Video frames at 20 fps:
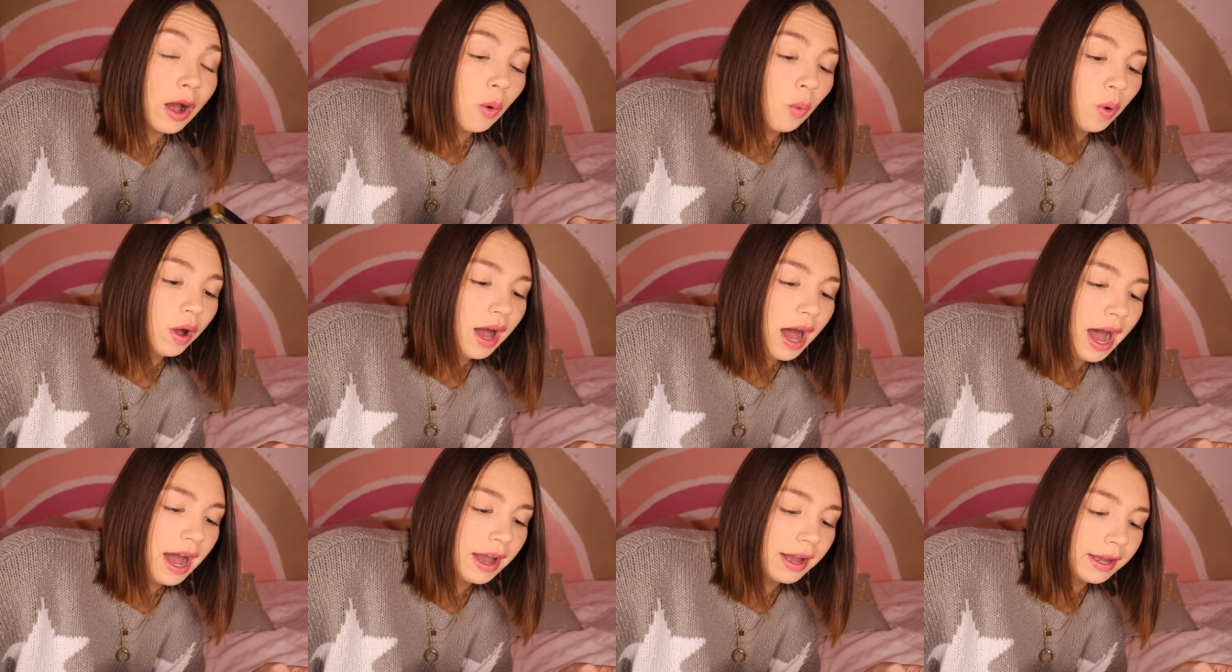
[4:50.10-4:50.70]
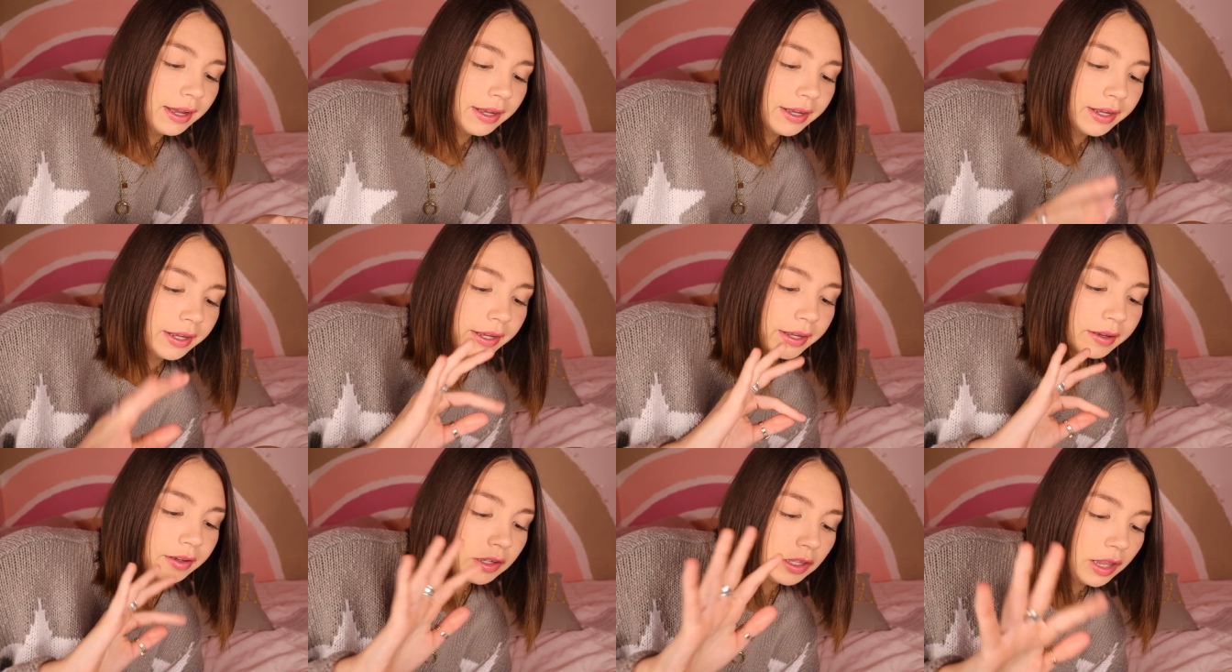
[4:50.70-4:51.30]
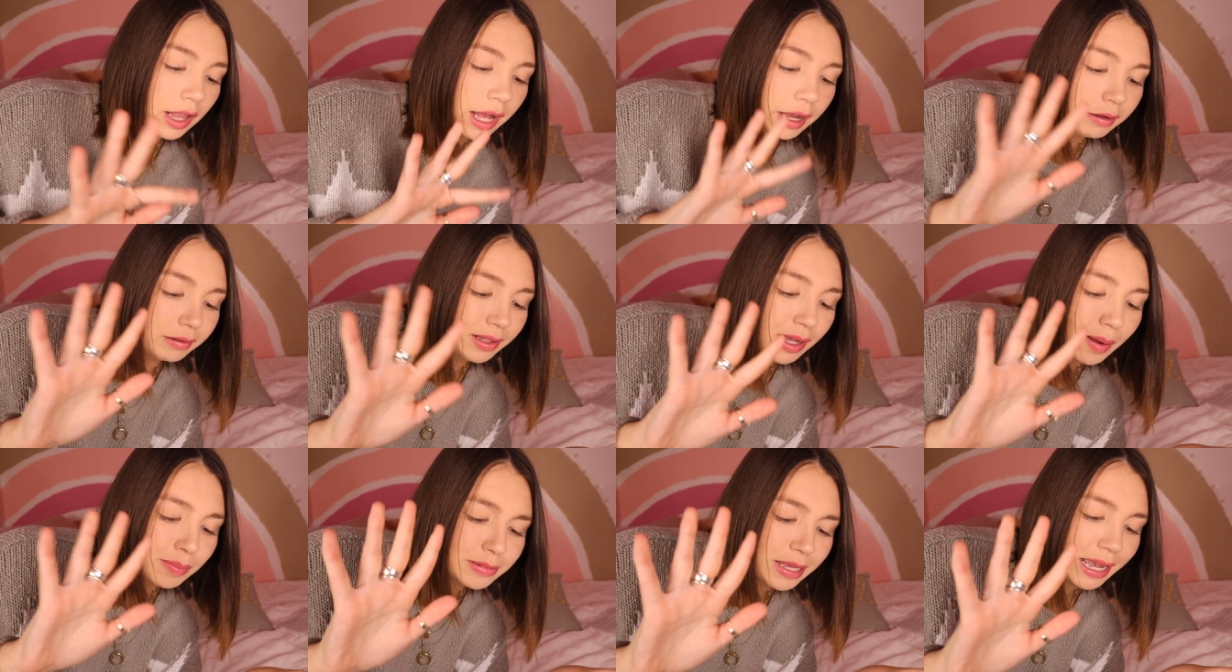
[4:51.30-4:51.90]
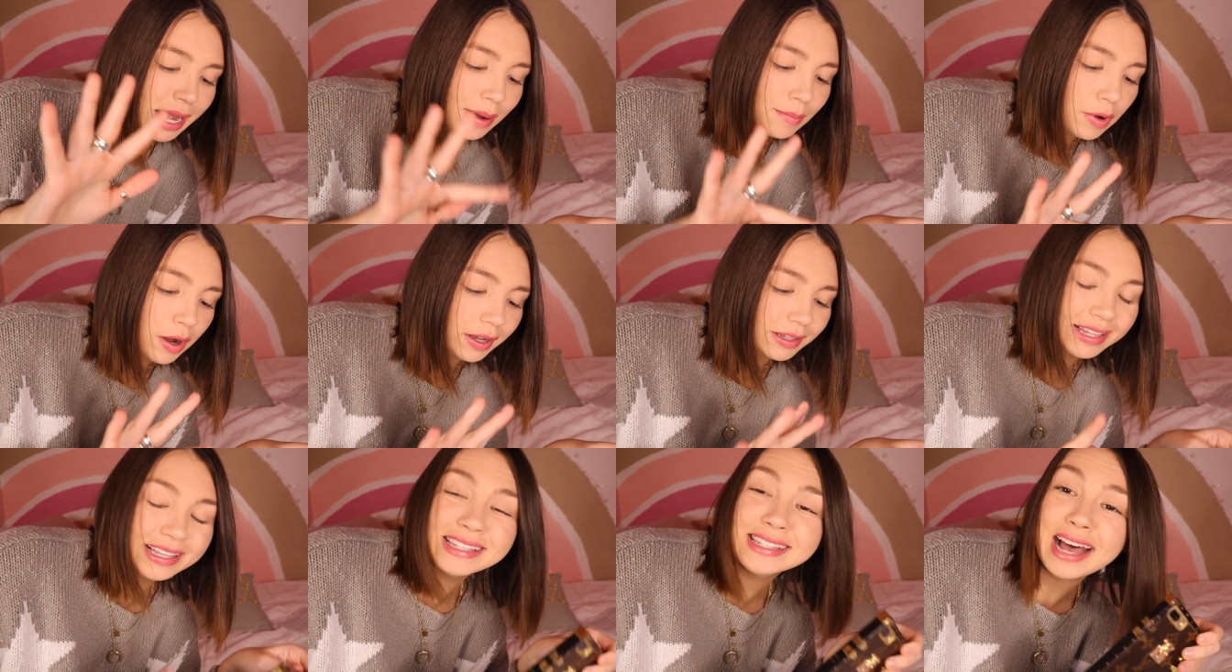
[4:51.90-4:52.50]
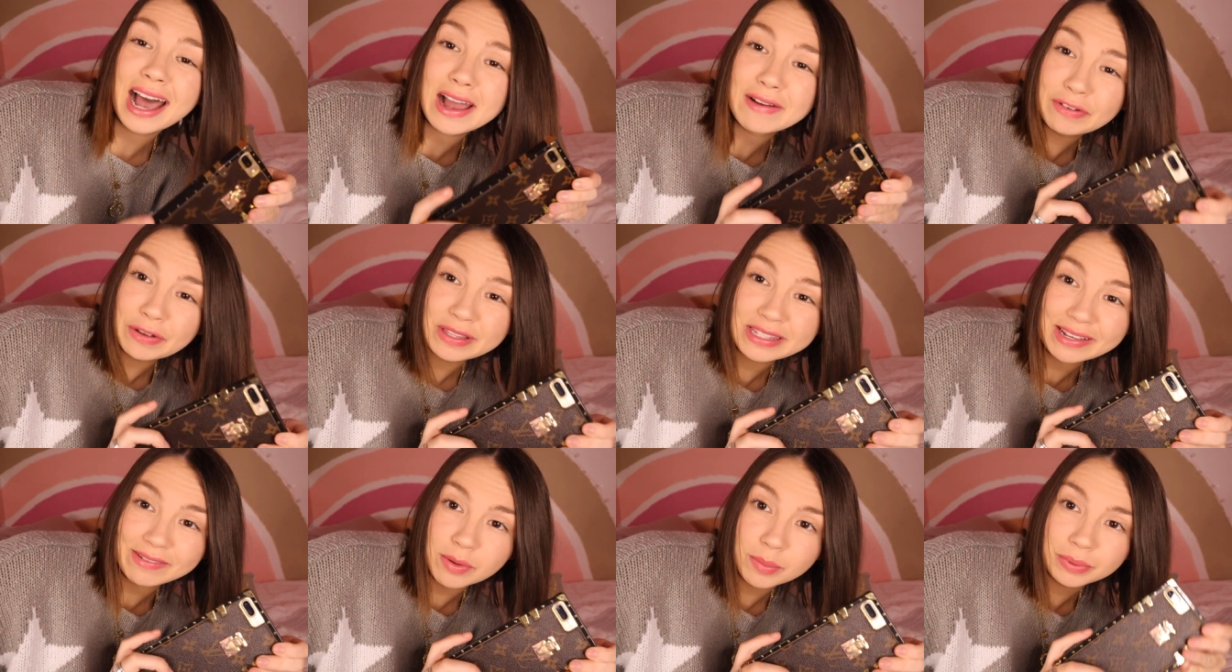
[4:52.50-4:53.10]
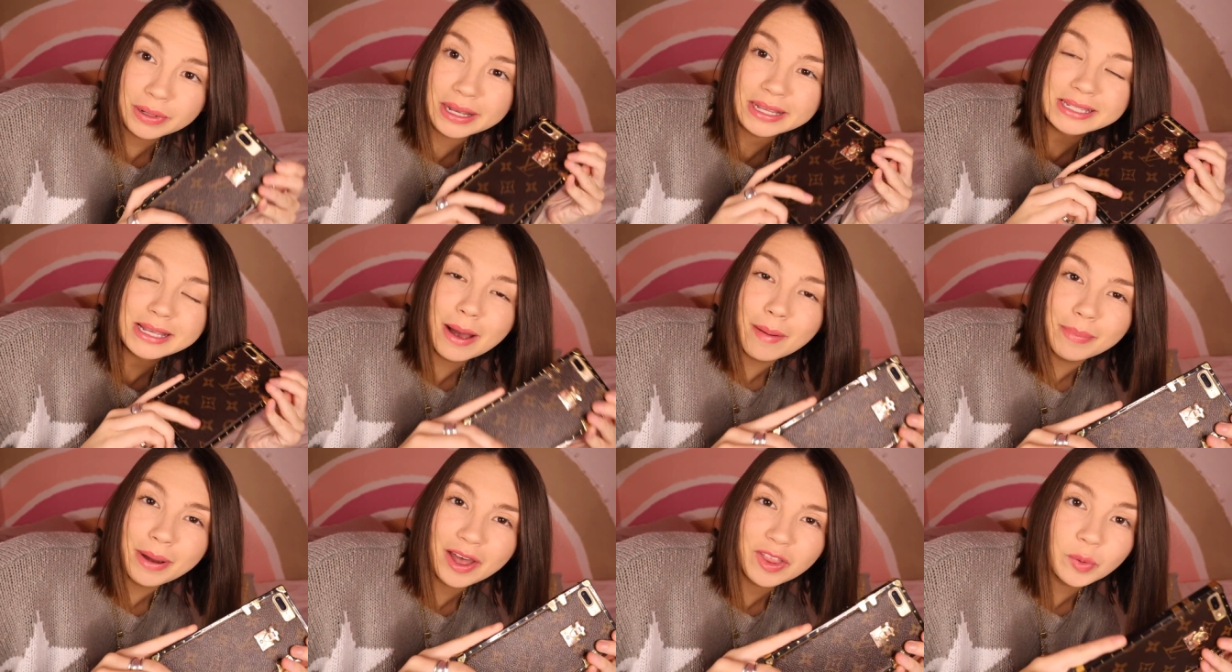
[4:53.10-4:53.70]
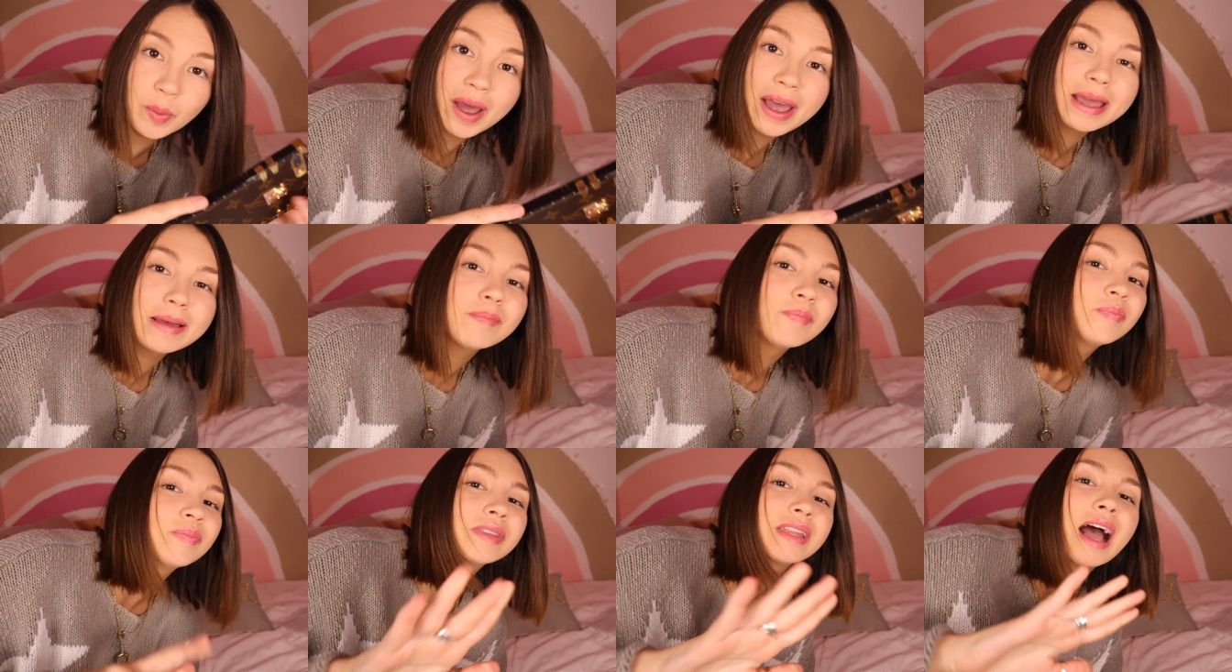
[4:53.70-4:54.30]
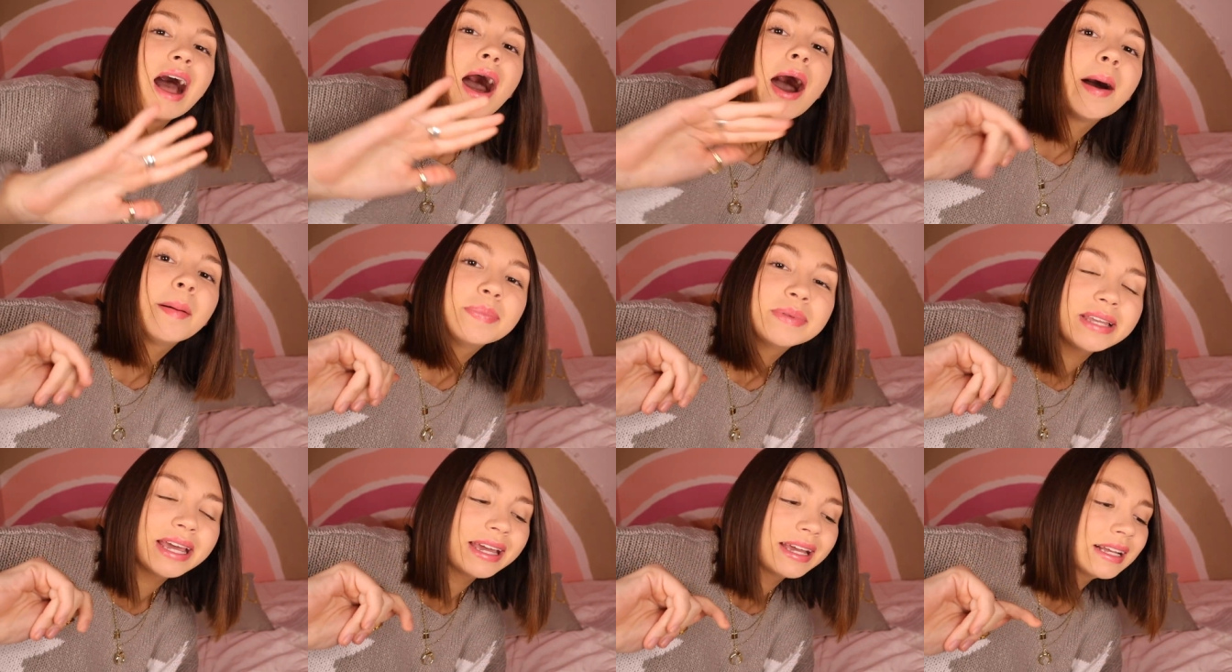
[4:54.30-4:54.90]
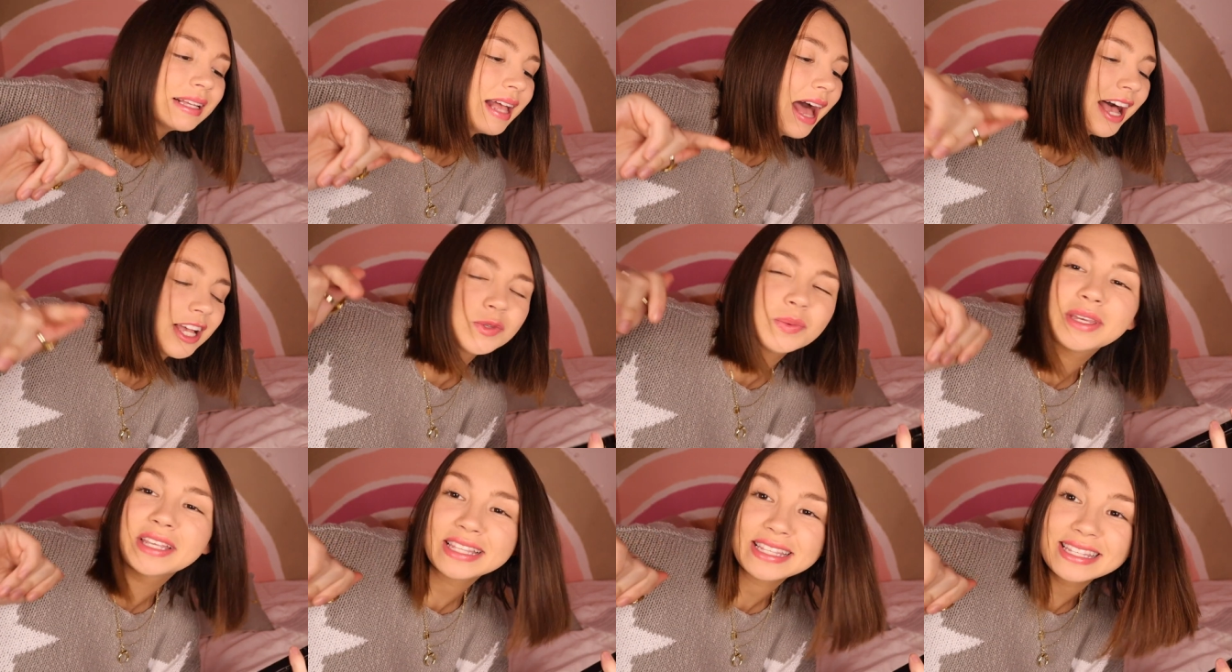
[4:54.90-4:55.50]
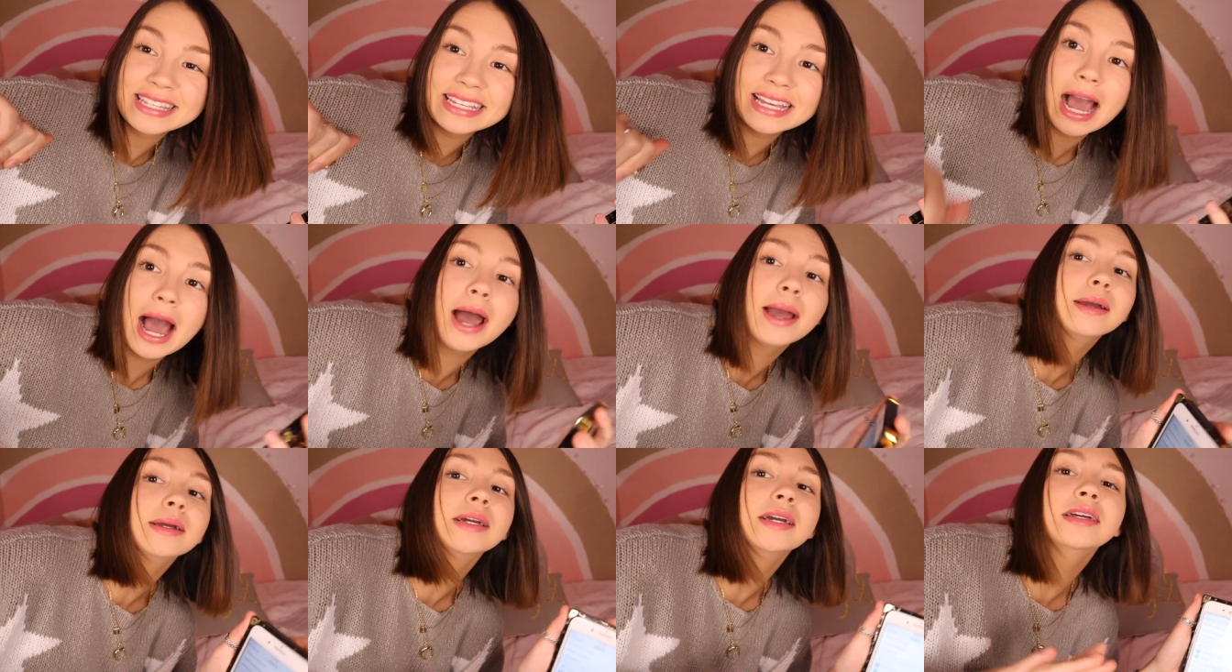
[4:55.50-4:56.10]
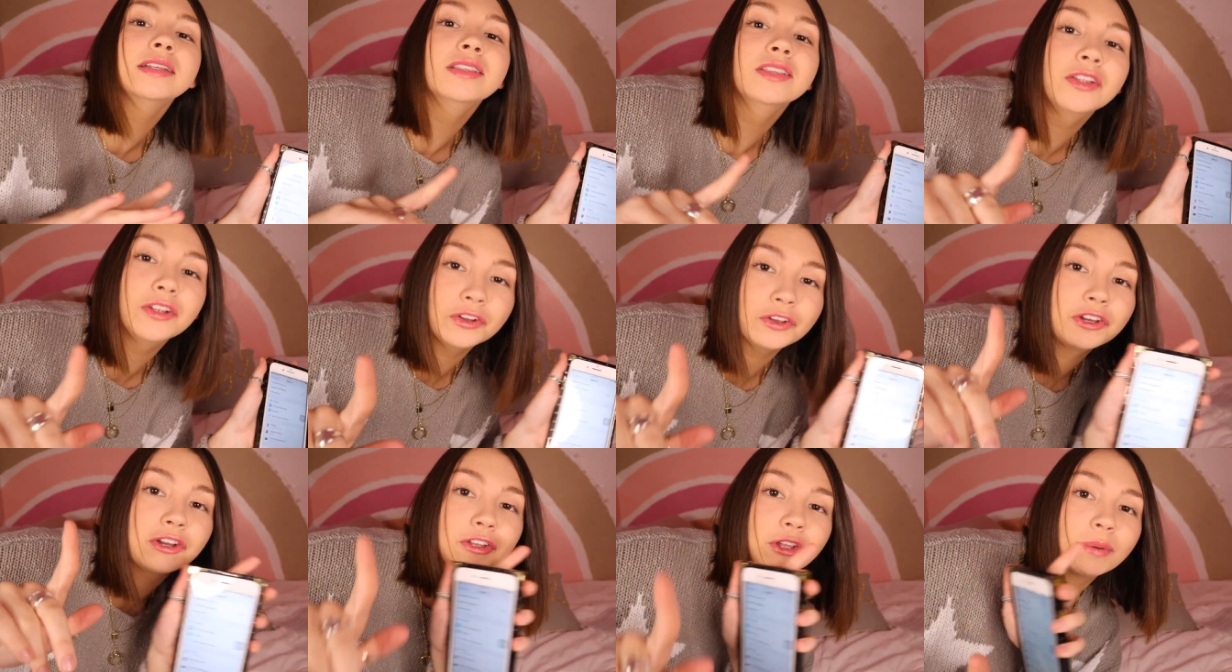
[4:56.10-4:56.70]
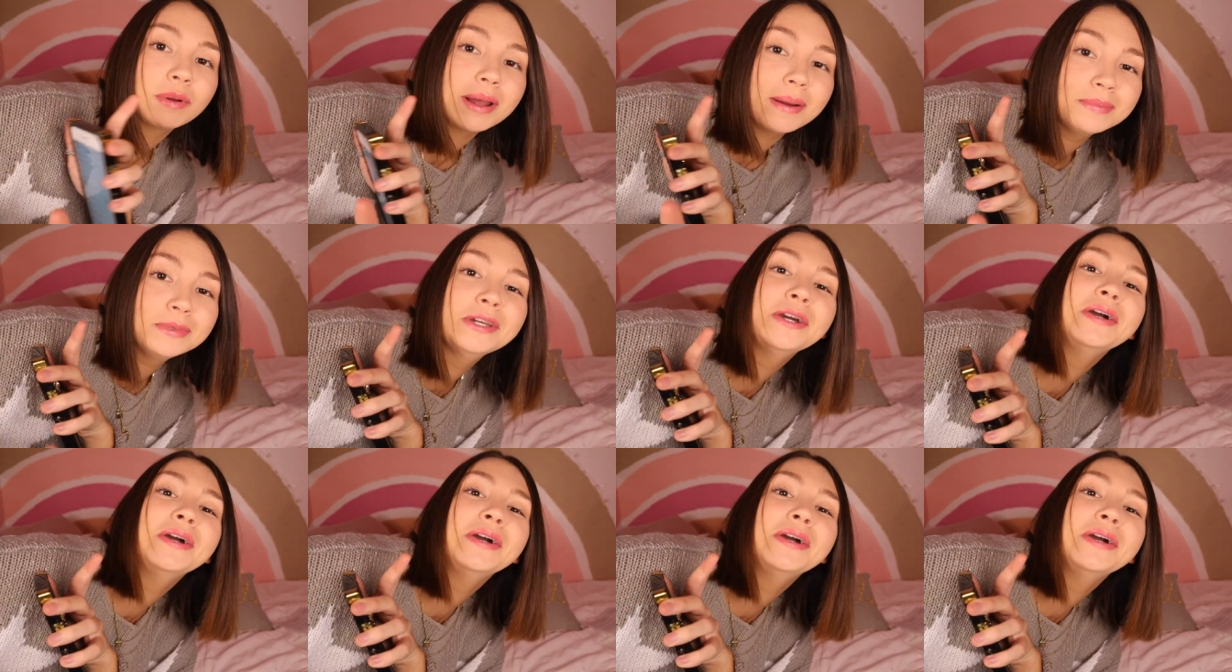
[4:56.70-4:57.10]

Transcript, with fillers: out what iCloud update I'm on. This is iPhone 7 Plus, by the way, update. As we can see, I literally don't know what I'm